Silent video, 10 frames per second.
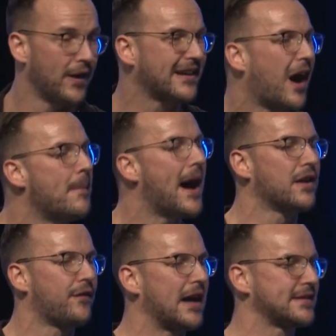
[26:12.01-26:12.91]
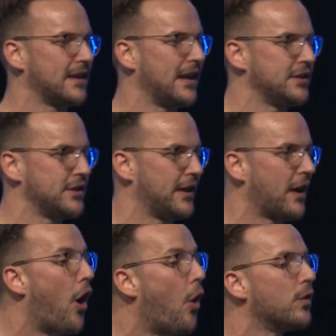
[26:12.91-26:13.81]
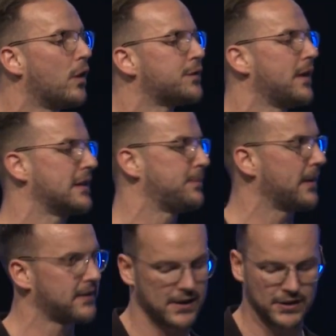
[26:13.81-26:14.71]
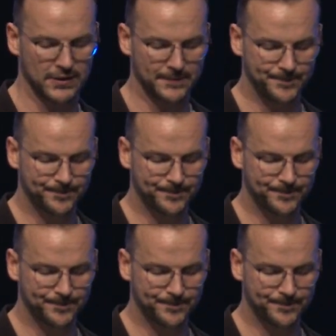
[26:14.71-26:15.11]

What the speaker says: When I come out of isolation and I hold on to expectation.